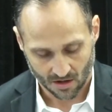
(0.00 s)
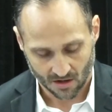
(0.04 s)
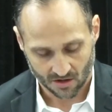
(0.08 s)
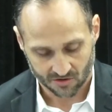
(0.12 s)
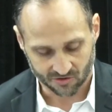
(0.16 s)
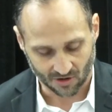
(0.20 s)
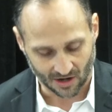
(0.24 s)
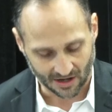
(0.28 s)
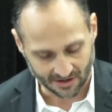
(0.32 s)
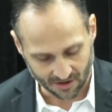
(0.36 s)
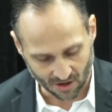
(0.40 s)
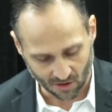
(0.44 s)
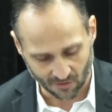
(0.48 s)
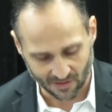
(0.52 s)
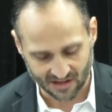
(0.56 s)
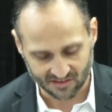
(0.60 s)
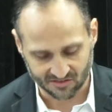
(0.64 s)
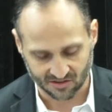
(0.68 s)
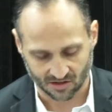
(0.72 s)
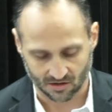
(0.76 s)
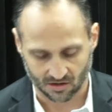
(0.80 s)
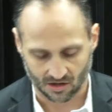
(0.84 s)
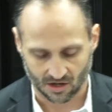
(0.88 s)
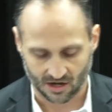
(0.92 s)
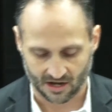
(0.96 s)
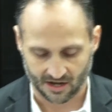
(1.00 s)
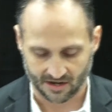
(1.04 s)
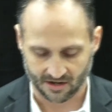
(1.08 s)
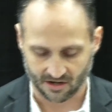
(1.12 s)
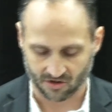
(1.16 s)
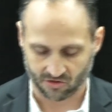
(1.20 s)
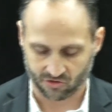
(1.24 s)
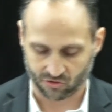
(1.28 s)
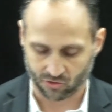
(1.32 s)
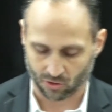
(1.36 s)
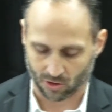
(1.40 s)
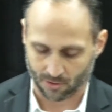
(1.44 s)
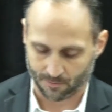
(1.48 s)
So I know that's a lot in a
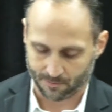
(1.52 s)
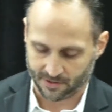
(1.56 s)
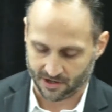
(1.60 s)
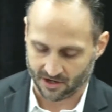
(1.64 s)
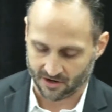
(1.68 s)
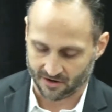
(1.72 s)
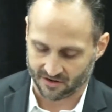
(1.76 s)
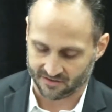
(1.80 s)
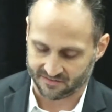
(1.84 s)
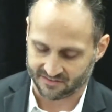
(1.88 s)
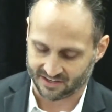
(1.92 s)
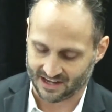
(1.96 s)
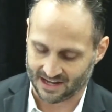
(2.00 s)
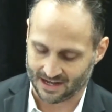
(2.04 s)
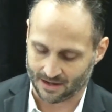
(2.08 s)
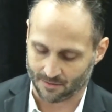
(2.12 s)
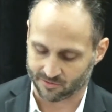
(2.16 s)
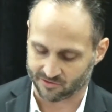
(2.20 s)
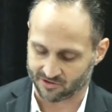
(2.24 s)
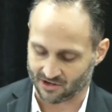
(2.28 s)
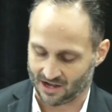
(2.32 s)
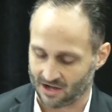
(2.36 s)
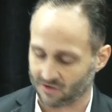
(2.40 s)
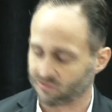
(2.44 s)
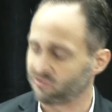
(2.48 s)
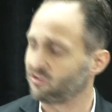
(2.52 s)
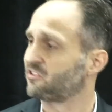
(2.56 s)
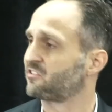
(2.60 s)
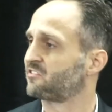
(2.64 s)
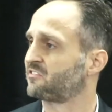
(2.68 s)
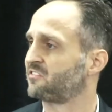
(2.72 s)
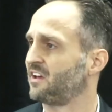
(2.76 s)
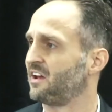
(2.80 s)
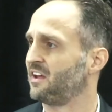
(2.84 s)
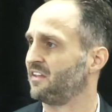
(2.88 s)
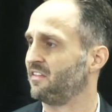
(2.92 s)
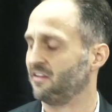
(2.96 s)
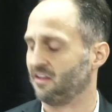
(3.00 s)
short period of time, so I'll just
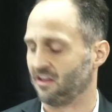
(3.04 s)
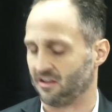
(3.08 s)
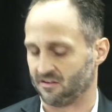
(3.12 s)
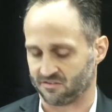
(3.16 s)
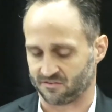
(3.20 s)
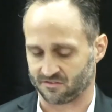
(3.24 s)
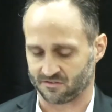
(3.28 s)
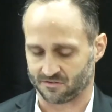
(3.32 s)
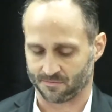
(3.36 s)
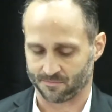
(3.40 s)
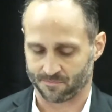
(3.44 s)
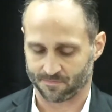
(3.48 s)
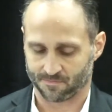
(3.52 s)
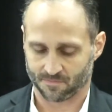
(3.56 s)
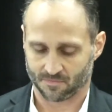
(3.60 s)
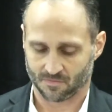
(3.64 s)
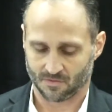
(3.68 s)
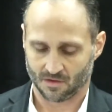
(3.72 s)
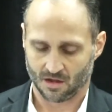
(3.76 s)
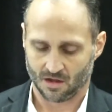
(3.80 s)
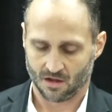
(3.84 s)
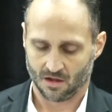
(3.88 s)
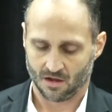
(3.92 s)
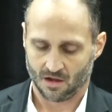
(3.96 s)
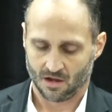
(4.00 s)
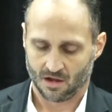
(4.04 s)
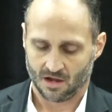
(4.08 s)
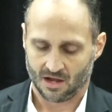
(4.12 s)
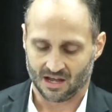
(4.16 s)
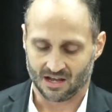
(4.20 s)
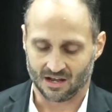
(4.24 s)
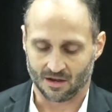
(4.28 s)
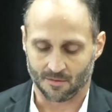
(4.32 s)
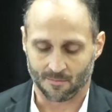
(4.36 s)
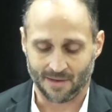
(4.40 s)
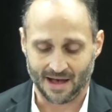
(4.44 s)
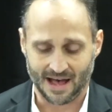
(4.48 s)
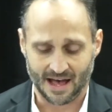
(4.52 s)
say this.
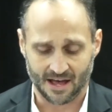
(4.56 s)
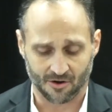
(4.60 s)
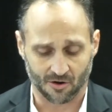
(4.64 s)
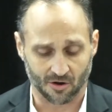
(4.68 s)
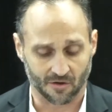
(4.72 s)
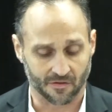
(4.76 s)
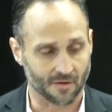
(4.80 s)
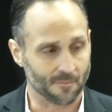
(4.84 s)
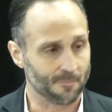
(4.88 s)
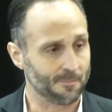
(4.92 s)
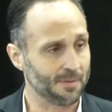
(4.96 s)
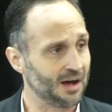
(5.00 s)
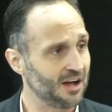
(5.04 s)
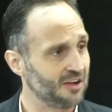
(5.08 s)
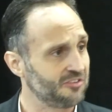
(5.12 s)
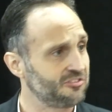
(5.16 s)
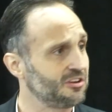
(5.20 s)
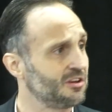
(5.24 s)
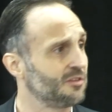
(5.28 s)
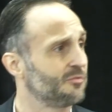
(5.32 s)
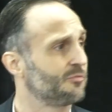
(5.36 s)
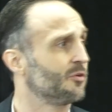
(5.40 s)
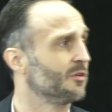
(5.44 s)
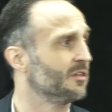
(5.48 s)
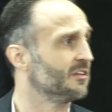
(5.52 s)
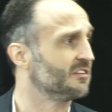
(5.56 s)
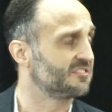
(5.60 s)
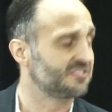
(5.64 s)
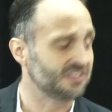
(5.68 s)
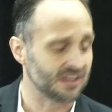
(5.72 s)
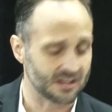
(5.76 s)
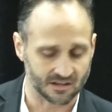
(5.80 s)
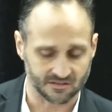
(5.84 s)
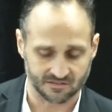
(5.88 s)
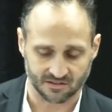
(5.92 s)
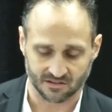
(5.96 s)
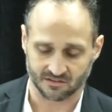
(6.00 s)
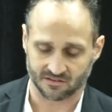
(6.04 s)
In the matter of the budget for the
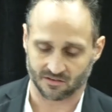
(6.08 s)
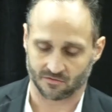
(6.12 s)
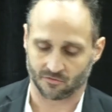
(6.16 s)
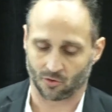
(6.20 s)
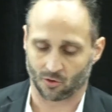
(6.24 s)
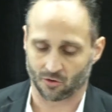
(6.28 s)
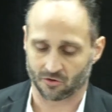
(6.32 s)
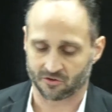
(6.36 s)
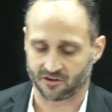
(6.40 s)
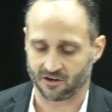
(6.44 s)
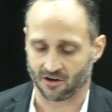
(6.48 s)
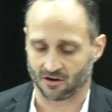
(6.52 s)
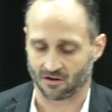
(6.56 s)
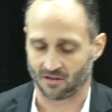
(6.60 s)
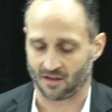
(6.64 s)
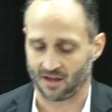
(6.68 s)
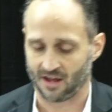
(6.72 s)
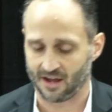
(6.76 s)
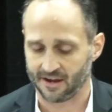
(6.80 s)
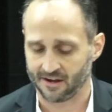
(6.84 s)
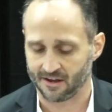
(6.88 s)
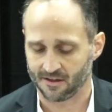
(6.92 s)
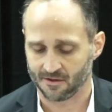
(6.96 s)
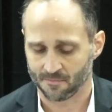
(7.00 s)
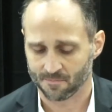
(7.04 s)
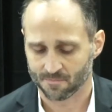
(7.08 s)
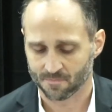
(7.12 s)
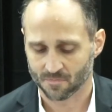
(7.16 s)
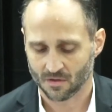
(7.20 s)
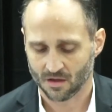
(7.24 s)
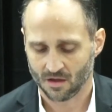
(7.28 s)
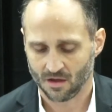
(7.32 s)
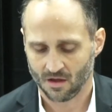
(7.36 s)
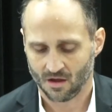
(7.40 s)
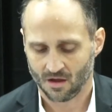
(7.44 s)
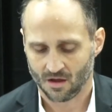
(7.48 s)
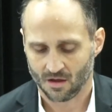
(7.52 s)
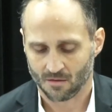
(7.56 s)
citizens of North Carolina,
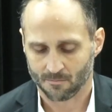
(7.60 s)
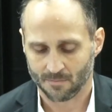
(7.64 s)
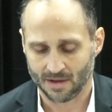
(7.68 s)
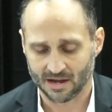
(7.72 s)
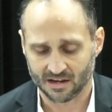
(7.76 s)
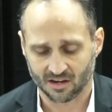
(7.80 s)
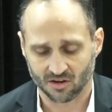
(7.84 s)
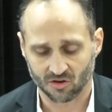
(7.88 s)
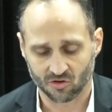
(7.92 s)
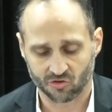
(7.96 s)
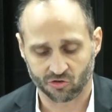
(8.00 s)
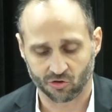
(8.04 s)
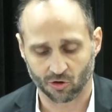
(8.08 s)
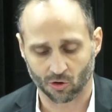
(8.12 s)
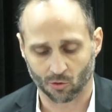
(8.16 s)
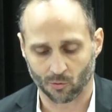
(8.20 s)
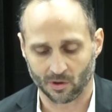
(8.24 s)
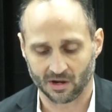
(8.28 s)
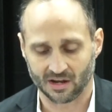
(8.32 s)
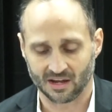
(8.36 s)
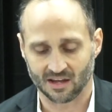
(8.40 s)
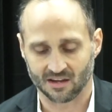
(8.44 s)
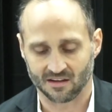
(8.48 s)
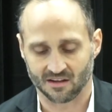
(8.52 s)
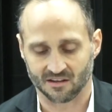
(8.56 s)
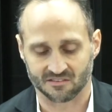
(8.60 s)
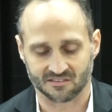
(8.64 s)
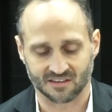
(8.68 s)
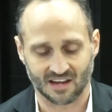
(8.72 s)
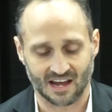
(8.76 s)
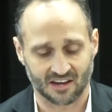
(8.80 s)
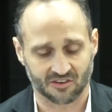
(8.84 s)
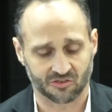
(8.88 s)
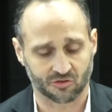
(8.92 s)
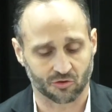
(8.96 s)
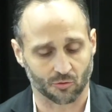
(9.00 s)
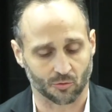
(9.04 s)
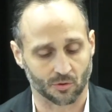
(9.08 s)
making sure we get
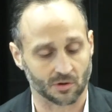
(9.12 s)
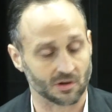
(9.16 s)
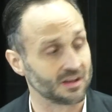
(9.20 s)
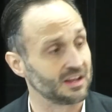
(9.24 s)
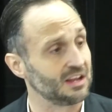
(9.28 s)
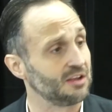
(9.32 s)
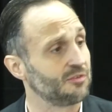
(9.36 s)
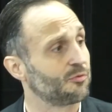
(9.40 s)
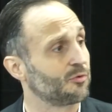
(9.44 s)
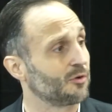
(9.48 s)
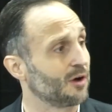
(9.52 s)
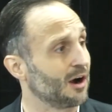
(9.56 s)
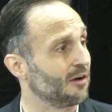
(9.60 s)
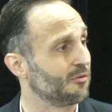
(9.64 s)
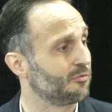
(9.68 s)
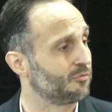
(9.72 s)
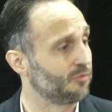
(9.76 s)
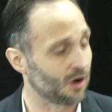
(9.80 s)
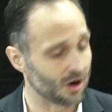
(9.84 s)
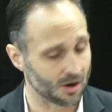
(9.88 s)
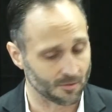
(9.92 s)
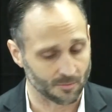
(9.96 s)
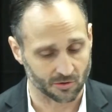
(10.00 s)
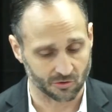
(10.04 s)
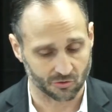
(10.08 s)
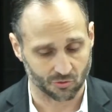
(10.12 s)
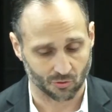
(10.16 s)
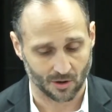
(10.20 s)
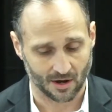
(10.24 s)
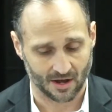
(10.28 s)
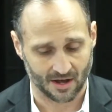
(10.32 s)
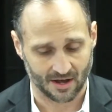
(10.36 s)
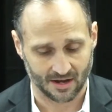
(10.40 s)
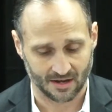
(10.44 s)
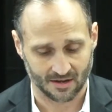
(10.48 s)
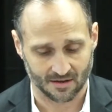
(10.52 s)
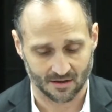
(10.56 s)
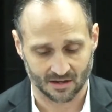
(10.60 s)
disaster relief for our farmers
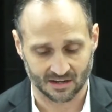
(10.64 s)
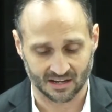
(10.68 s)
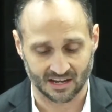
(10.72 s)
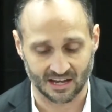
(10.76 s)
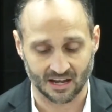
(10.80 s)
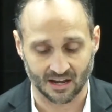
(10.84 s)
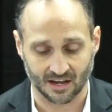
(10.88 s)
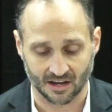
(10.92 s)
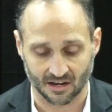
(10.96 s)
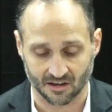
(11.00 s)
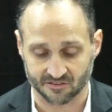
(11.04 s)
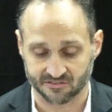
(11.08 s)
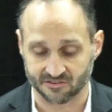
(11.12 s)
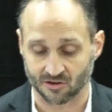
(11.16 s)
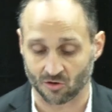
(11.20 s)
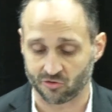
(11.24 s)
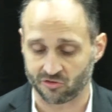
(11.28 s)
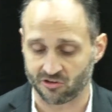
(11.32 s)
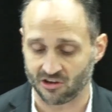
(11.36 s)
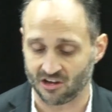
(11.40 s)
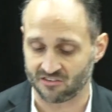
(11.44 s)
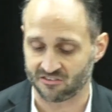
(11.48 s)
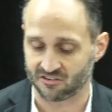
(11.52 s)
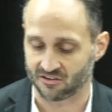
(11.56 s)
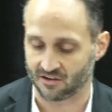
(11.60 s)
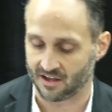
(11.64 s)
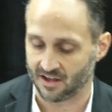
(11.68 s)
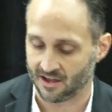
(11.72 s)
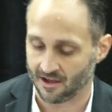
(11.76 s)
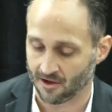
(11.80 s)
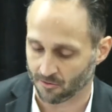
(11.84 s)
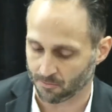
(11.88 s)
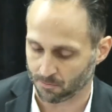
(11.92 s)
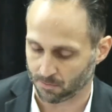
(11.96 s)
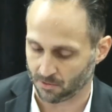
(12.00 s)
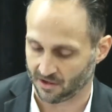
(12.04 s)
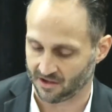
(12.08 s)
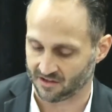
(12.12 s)
right, getting an Association of
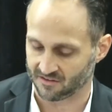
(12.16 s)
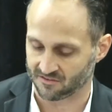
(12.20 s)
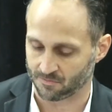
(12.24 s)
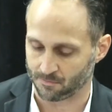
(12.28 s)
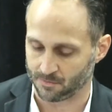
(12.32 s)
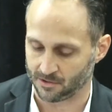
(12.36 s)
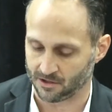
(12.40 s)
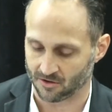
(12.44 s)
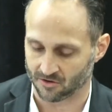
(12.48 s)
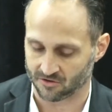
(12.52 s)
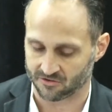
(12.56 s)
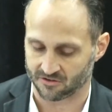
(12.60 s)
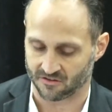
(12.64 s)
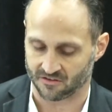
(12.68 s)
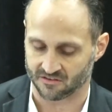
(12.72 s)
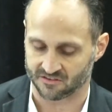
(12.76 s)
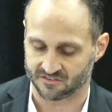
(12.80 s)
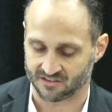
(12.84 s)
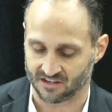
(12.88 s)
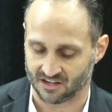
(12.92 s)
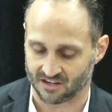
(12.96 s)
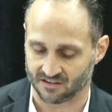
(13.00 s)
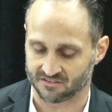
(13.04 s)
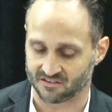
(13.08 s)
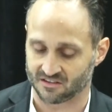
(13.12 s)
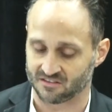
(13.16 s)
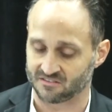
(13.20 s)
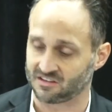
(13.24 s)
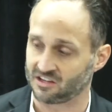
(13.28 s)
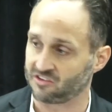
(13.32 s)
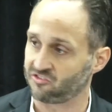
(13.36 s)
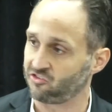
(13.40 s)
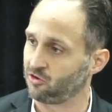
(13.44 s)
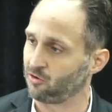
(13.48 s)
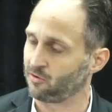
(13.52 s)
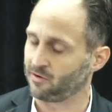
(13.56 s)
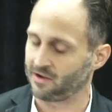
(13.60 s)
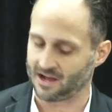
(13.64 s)
Health Plans bill to the citizens
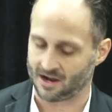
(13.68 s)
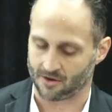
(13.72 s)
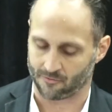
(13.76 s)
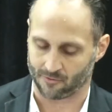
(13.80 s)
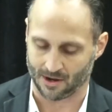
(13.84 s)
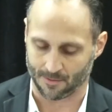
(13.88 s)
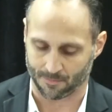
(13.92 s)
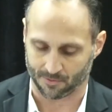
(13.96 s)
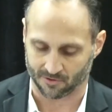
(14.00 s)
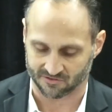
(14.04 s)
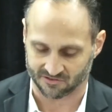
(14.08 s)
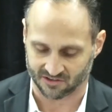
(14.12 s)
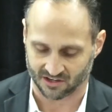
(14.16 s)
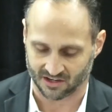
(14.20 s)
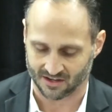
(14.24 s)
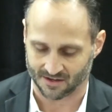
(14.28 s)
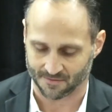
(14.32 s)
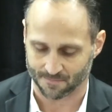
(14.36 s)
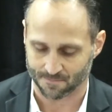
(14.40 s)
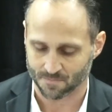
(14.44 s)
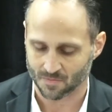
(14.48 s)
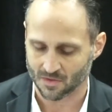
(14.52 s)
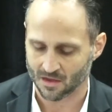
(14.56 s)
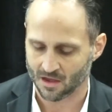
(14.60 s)
that you and I represent,